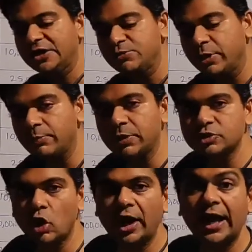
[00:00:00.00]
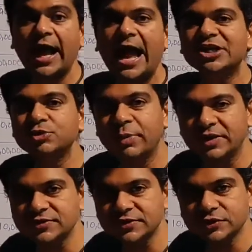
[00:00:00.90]
purpose on a cash
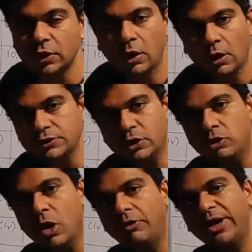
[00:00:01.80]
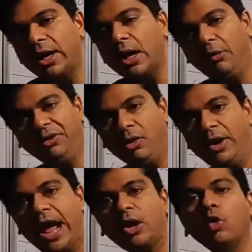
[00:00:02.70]
basis. So you have been accounting on
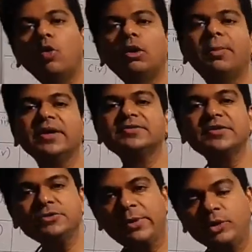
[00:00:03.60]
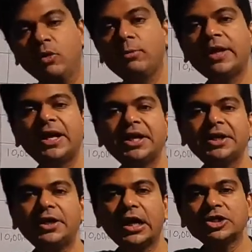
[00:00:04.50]
accrual basis, but you will be getting
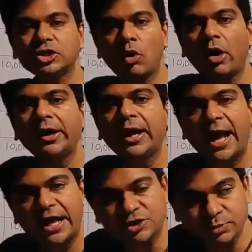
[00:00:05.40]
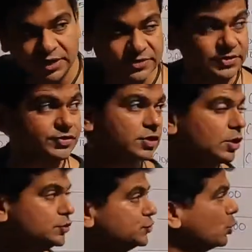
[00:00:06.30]
deduction on cash basis.
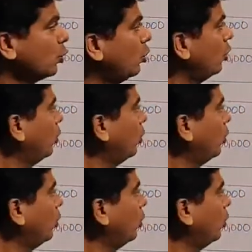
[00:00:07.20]
So